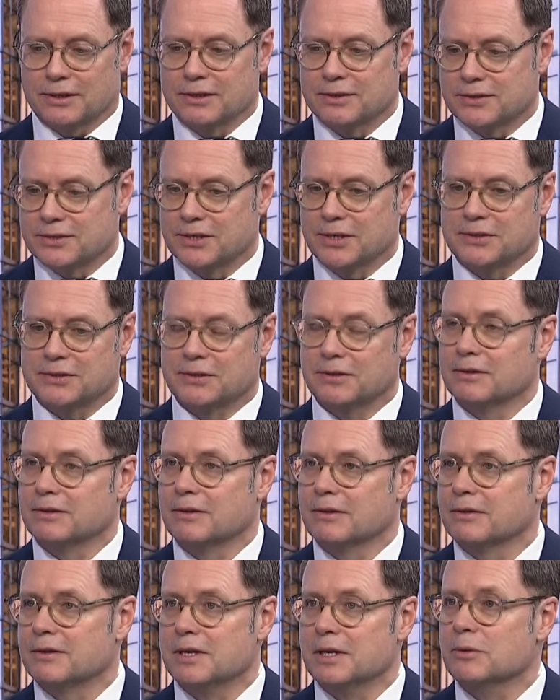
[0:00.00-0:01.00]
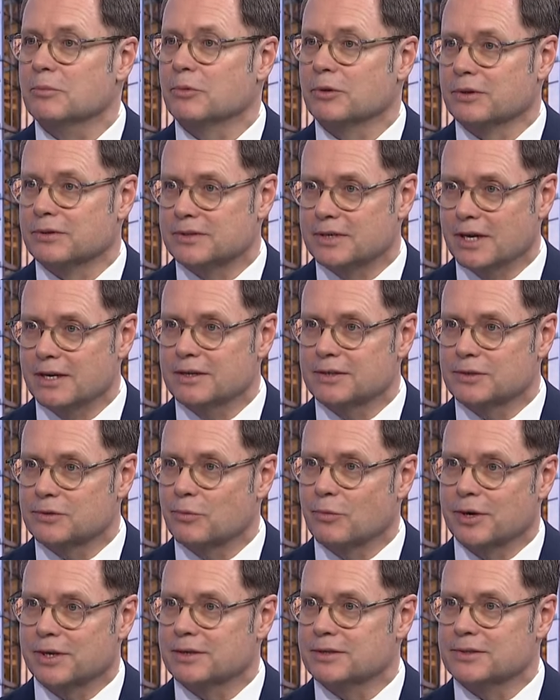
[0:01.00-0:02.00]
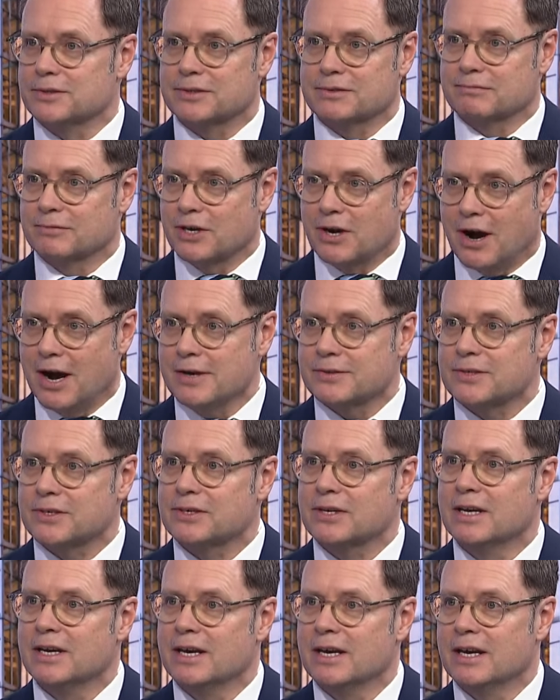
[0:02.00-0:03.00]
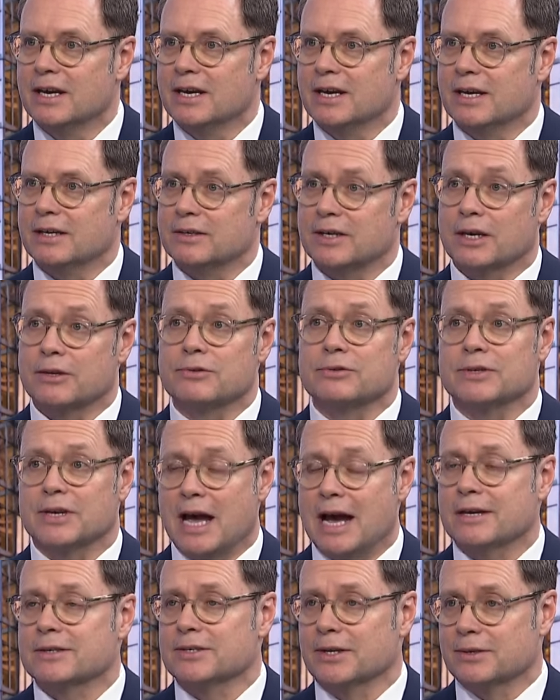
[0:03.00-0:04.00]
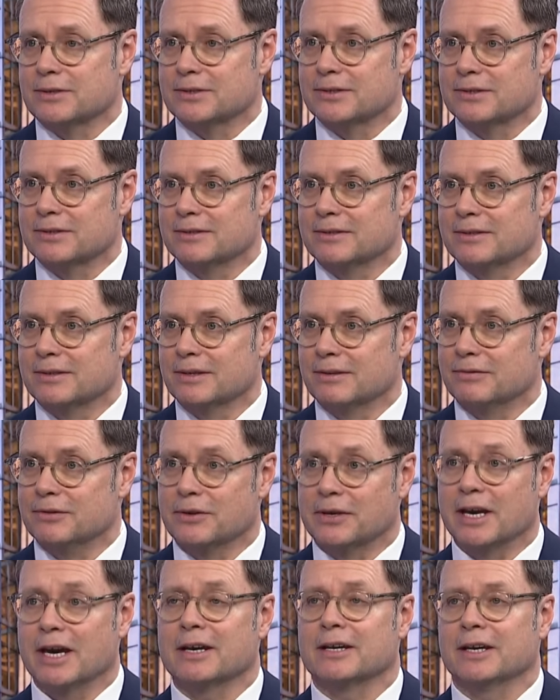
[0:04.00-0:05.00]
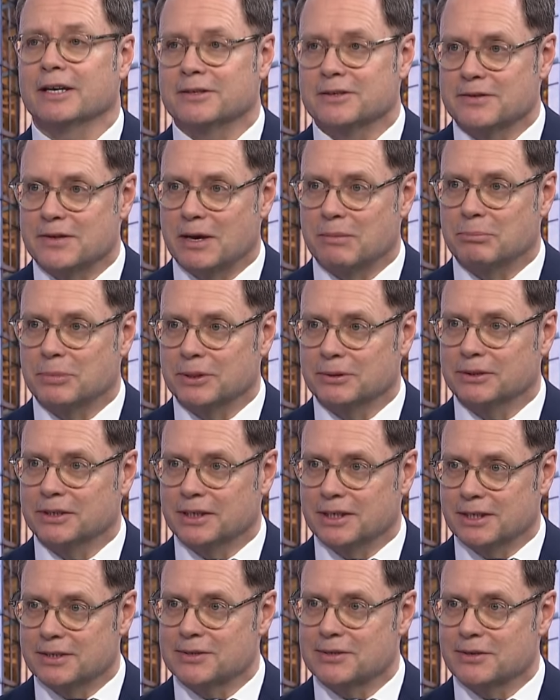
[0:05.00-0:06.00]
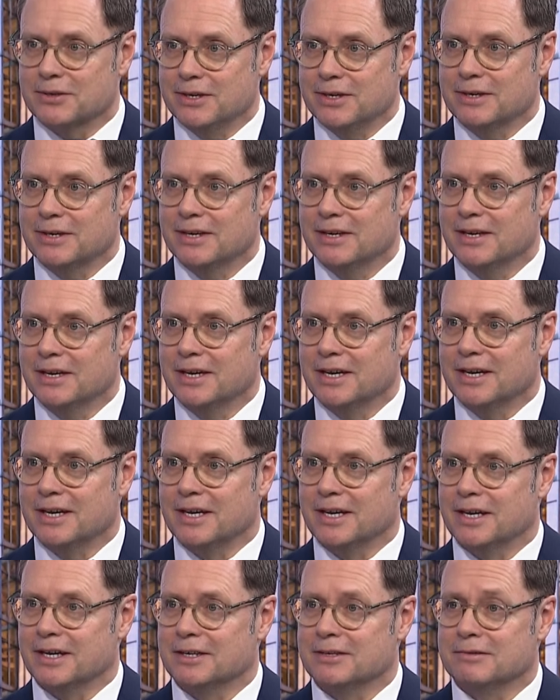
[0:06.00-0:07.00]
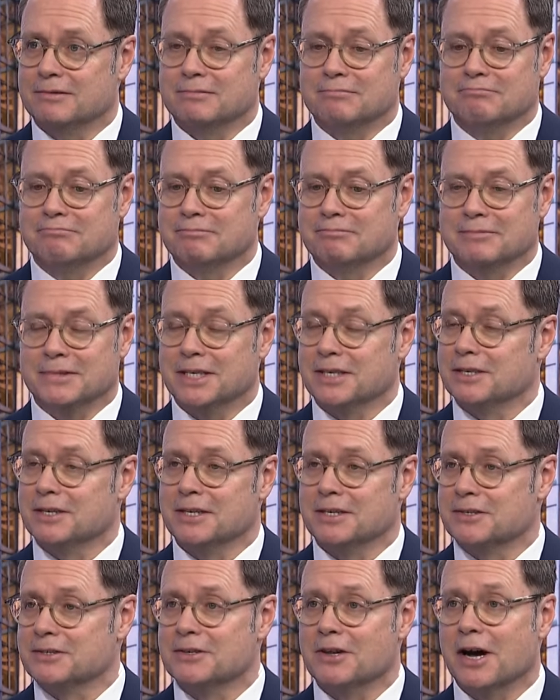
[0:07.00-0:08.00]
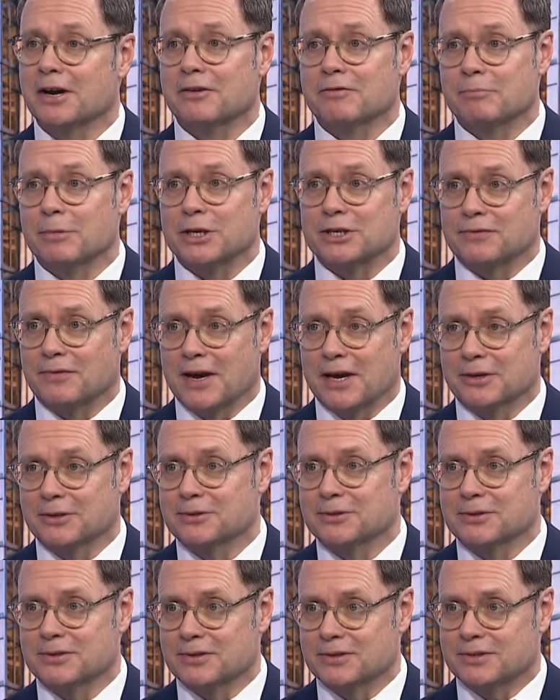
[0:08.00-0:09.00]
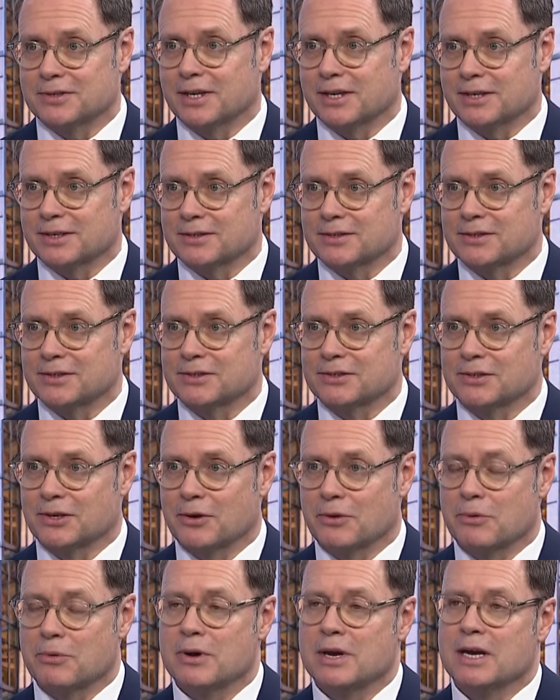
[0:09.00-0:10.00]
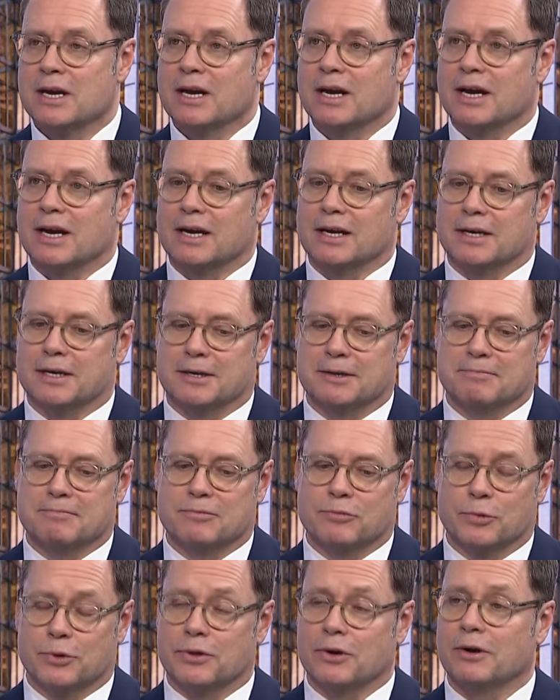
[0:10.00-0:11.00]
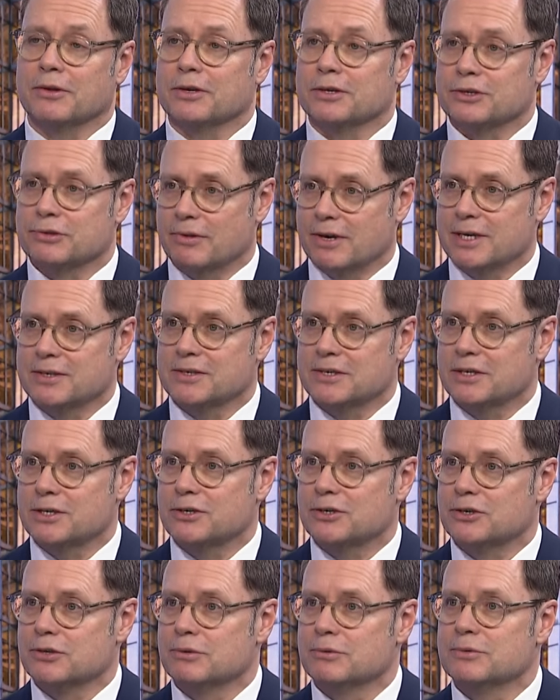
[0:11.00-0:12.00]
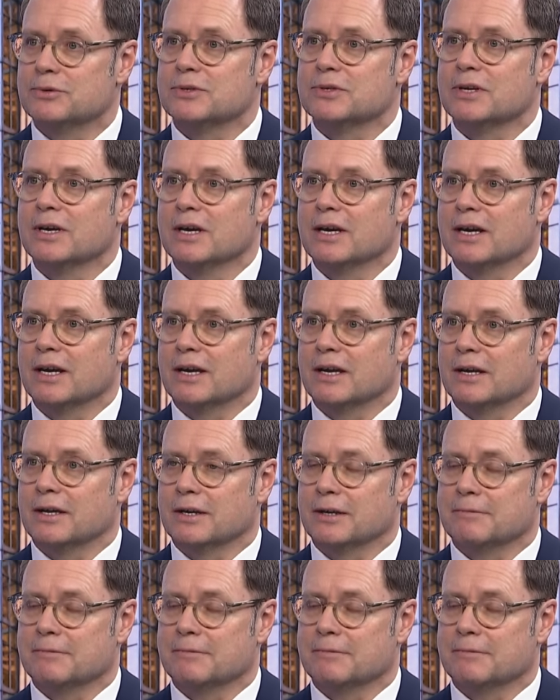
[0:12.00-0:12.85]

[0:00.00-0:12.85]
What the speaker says: there's a consistent theme with tenants. One is cost and the other is access. If you can't get to that building easily, and it's not of much value to the tenants. So with all the transit issues,